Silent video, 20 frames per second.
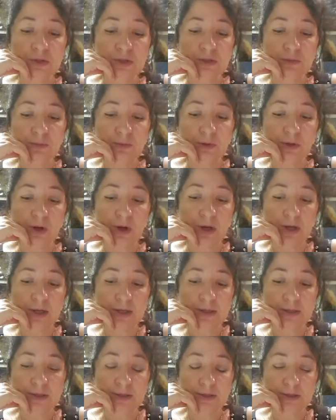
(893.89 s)
good
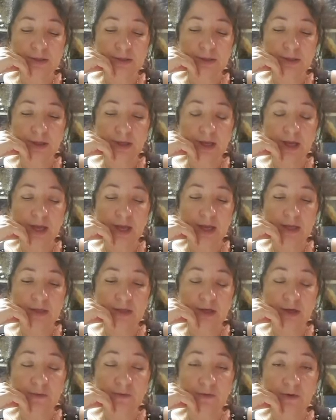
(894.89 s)
suppliers,
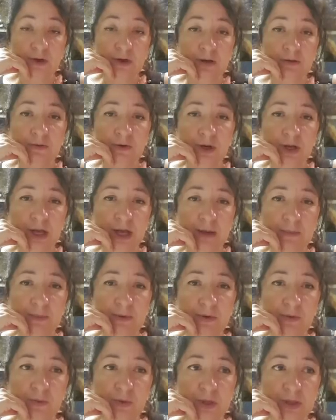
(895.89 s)
and I'm very
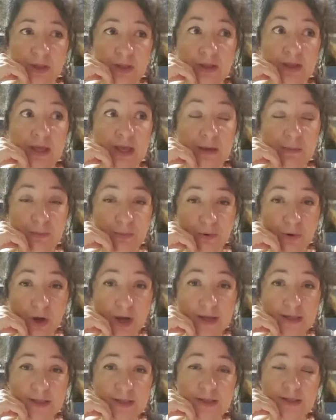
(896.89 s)
happy with their
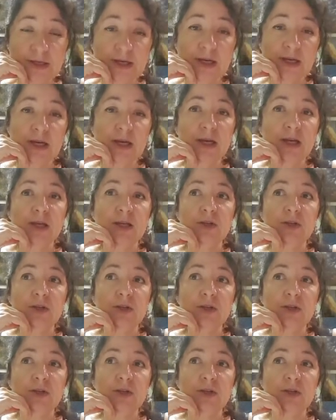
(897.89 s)
price.